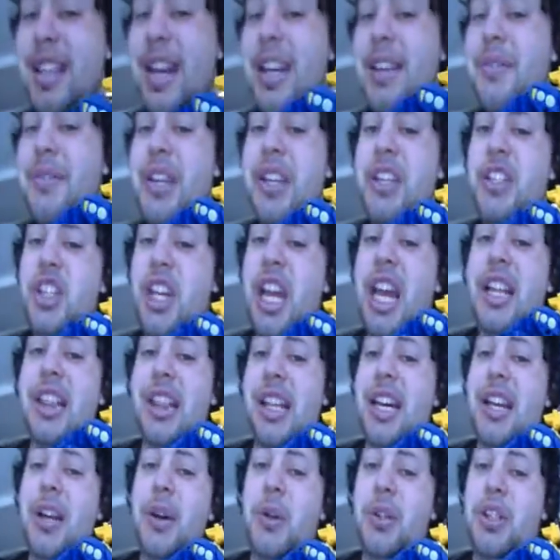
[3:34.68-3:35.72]
It's not even a
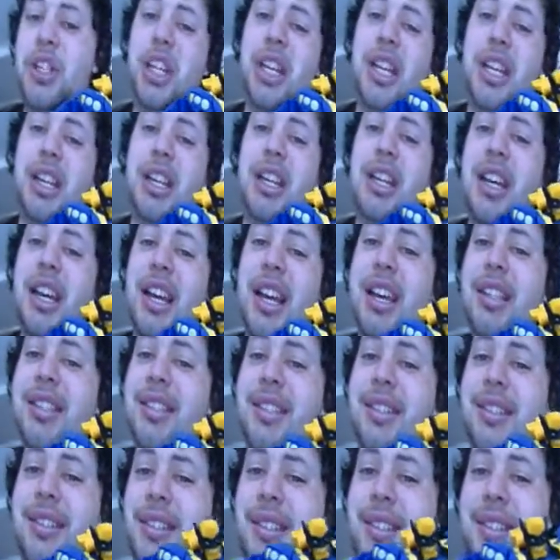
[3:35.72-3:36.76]
Jay Leno chin.
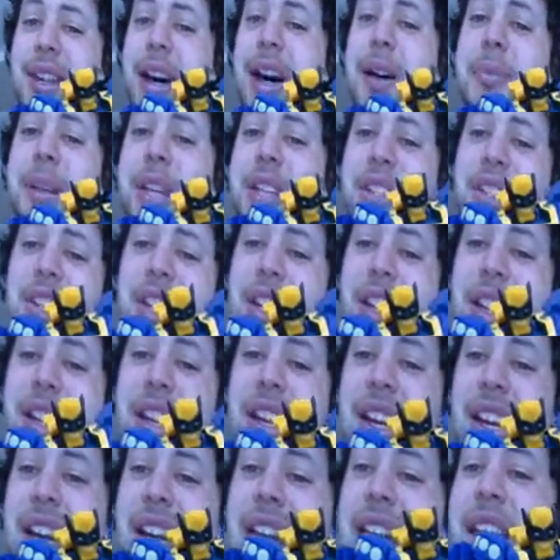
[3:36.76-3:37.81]
It's a stubby
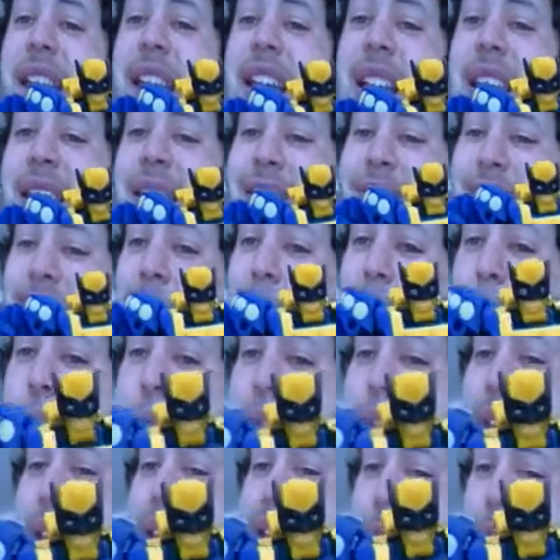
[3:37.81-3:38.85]
chin, and he can toe